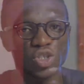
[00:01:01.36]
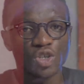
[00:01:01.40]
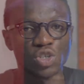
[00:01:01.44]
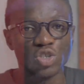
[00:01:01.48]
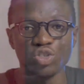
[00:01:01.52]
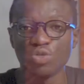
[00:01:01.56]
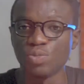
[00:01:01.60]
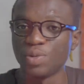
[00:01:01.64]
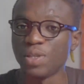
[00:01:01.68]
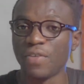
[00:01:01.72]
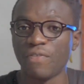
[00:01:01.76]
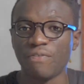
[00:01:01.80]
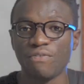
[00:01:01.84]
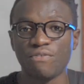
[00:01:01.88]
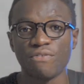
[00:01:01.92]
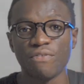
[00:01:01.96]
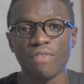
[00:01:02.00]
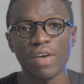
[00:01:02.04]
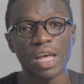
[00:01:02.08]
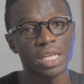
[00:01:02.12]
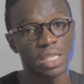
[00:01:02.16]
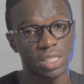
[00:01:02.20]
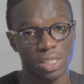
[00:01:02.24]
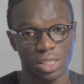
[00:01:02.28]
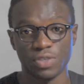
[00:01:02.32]
going to be the
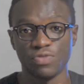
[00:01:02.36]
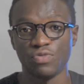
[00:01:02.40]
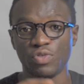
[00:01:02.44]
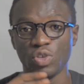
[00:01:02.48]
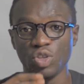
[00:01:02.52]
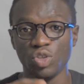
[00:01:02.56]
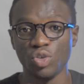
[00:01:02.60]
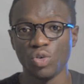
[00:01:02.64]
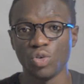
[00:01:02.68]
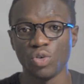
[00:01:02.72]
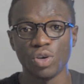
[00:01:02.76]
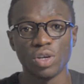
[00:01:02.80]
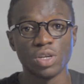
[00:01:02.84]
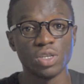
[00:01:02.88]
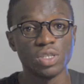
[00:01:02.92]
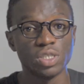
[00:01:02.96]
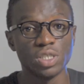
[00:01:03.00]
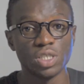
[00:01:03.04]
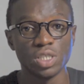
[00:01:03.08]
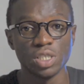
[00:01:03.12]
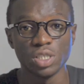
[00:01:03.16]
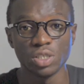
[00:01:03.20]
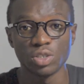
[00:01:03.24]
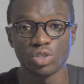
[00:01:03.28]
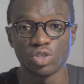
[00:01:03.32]
first video in
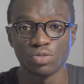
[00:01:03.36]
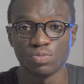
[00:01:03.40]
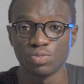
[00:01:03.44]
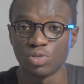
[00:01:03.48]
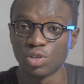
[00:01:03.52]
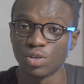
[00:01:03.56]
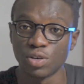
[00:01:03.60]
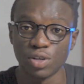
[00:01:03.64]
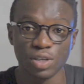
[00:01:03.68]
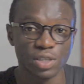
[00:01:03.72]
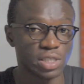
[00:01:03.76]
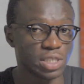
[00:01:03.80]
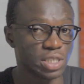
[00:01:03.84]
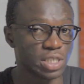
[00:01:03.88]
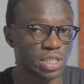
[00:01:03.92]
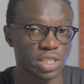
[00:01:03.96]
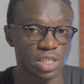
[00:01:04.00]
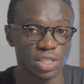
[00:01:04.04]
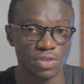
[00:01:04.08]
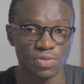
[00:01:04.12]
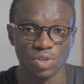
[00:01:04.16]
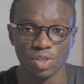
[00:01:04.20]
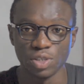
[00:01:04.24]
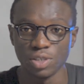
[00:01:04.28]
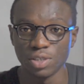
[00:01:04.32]
the cryptocurrency
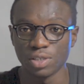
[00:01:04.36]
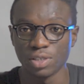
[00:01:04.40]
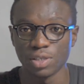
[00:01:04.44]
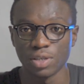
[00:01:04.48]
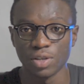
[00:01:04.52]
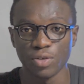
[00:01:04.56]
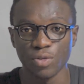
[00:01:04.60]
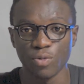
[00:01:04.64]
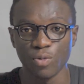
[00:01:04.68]
series